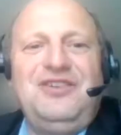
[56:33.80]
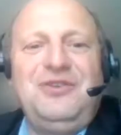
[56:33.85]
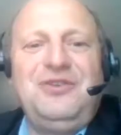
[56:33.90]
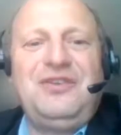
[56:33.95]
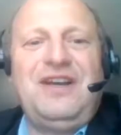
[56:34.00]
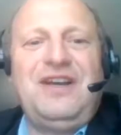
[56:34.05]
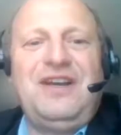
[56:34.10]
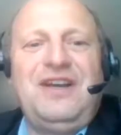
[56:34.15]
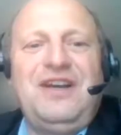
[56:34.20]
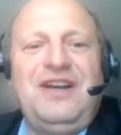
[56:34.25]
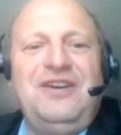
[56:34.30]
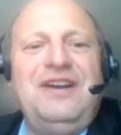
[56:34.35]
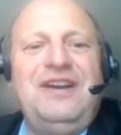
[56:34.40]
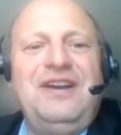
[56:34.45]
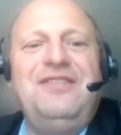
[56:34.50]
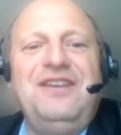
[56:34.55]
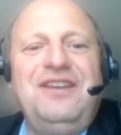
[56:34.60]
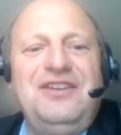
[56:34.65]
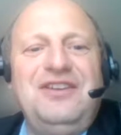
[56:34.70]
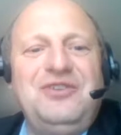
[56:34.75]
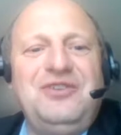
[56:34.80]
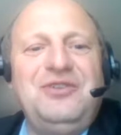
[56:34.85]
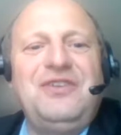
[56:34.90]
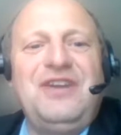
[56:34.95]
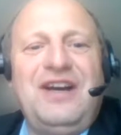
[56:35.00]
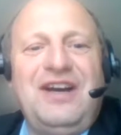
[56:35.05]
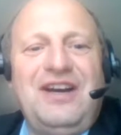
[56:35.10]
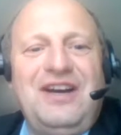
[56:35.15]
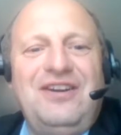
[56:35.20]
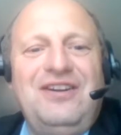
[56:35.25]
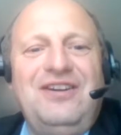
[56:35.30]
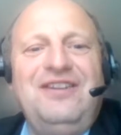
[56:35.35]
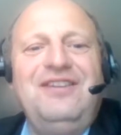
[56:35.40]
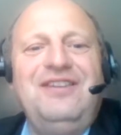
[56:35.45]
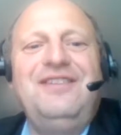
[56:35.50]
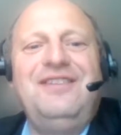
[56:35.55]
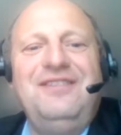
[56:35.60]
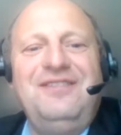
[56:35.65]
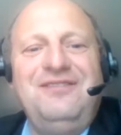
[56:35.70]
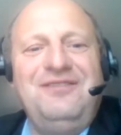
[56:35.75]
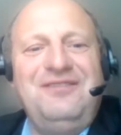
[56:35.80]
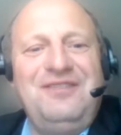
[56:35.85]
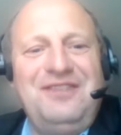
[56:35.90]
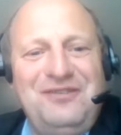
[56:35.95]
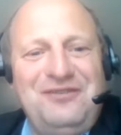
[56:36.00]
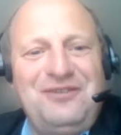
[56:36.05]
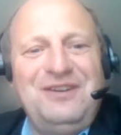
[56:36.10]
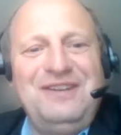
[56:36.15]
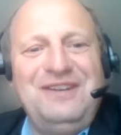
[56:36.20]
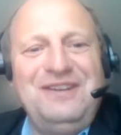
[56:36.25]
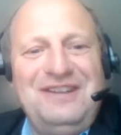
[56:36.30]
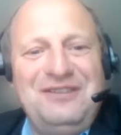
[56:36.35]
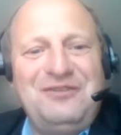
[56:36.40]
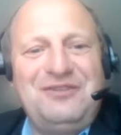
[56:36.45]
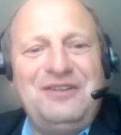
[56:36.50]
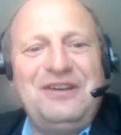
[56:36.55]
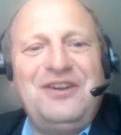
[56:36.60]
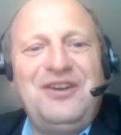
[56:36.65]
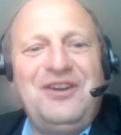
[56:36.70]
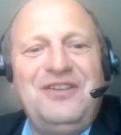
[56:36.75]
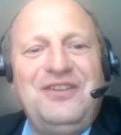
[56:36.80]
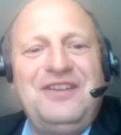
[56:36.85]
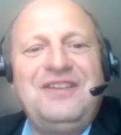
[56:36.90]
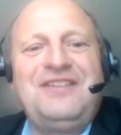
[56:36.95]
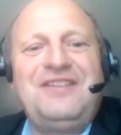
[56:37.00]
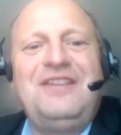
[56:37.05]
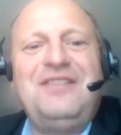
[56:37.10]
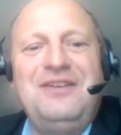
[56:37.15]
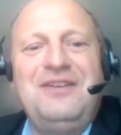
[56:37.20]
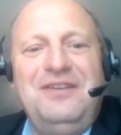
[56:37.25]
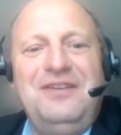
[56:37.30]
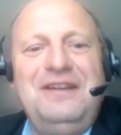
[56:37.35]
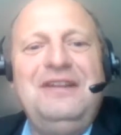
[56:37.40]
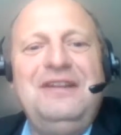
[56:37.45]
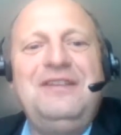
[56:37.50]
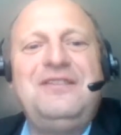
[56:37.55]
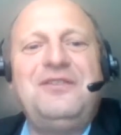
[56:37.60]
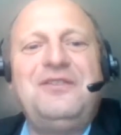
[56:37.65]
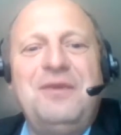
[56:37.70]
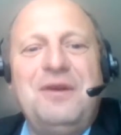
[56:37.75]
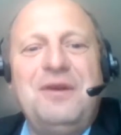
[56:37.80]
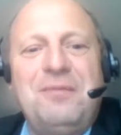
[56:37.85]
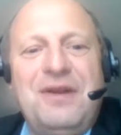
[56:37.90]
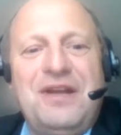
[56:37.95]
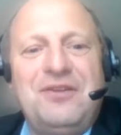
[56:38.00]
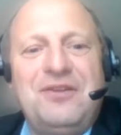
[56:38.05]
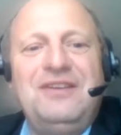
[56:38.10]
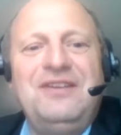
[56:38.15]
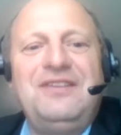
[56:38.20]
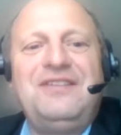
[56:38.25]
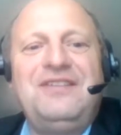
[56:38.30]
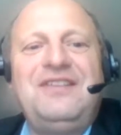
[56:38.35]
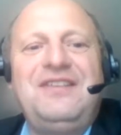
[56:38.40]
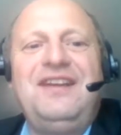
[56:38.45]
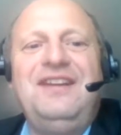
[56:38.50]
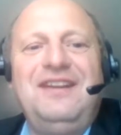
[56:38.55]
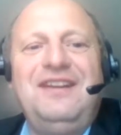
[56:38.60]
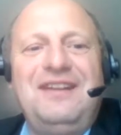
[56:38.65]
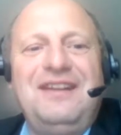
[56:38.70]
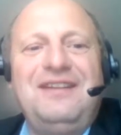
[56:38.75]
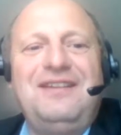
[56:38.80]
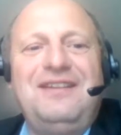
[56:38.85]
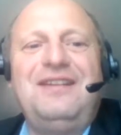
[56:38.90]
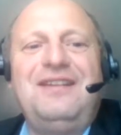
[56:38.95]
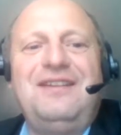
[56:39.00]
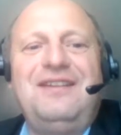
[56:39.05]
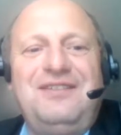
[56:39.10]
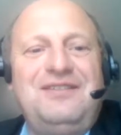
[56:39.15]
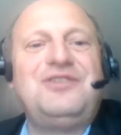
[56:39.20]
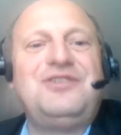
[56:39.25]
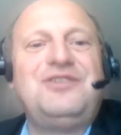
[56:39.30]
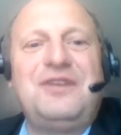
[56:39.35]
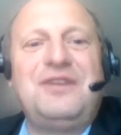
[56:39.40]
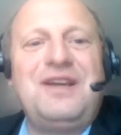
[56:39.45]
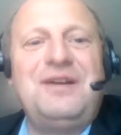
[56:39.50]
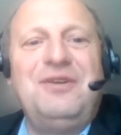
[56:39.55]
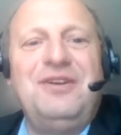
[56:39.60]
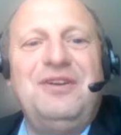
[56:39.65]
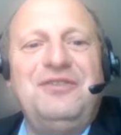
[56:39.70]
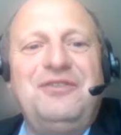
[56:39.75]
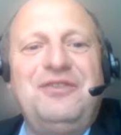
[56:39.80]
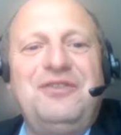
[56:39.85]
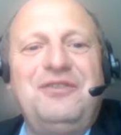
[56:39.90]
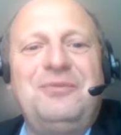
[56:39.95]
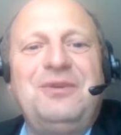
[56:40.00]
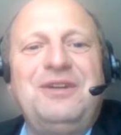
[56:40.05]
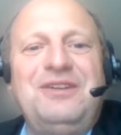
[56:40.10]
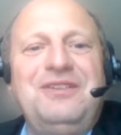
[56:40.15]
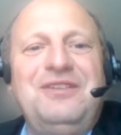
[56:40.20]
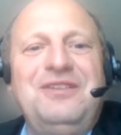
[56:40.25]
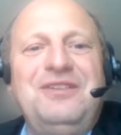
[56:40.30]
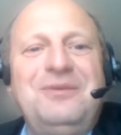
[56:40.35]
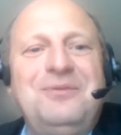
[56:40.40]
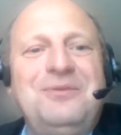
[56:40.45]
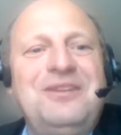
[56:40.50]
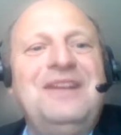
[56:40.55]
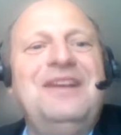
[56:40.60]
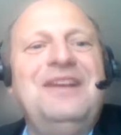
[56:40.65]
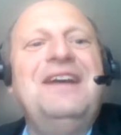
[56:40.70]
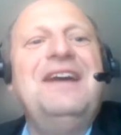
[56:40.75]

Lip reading: issues are, and the issues are different in different contexts, and there needs to be a better understanding that should come out of those partnerships.